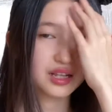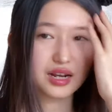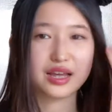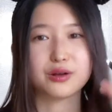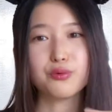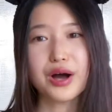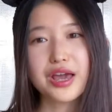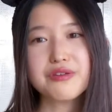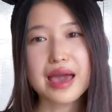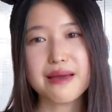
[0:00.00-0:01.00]
Like, why
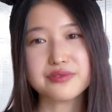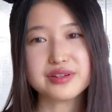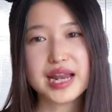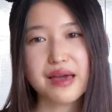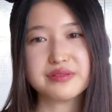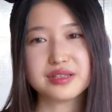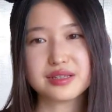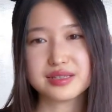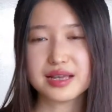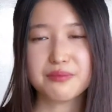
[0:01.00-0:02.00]
you have to left
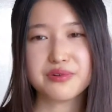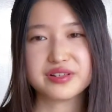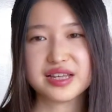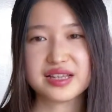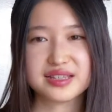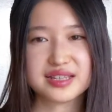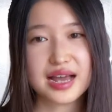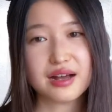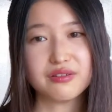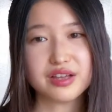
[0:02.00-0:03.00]
some princesses
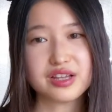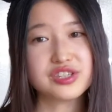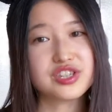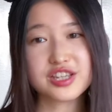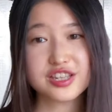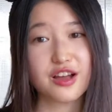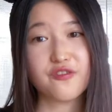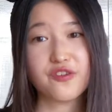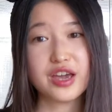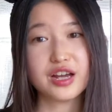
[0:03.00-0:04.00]
out? It's just not
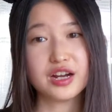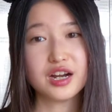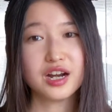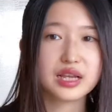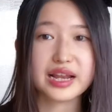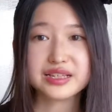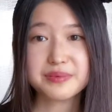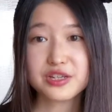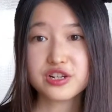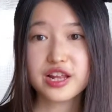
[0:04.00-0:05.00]
fair. And
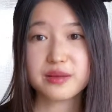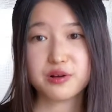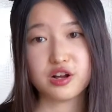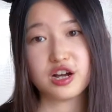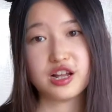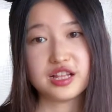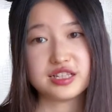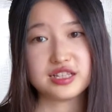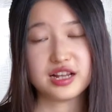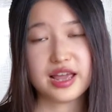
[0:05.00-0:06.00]
especially Pocahontas
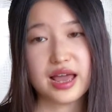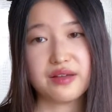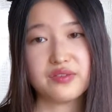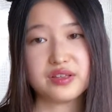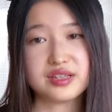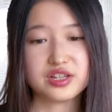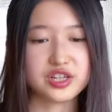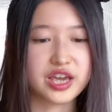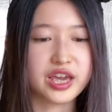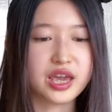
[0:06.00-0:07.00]
not have such
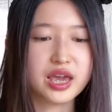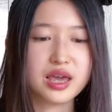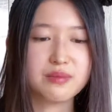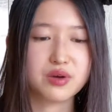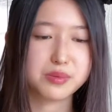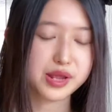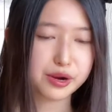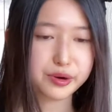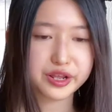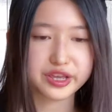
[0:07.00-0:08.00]
a
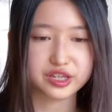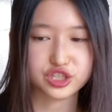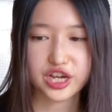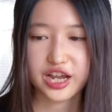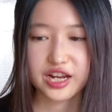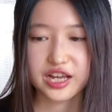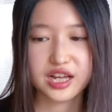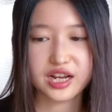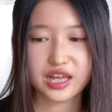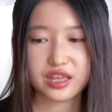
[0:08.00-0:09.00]
popularity in
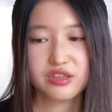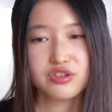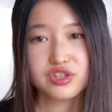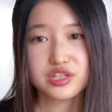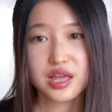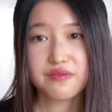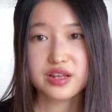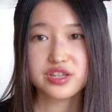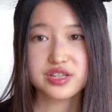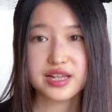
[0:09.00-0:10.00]
China, like you should definitely
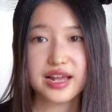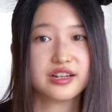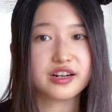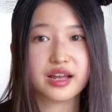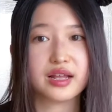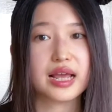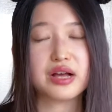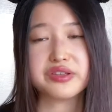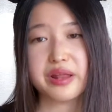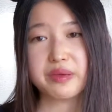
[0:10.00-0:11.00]
just let her come out
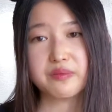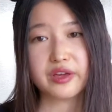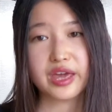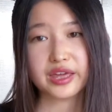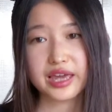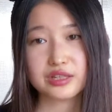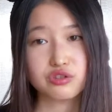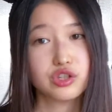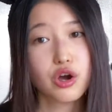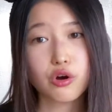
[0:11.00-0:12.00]
so that people can get to
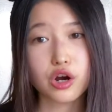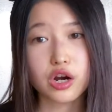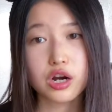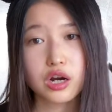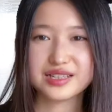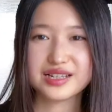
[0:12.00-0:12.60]
know her.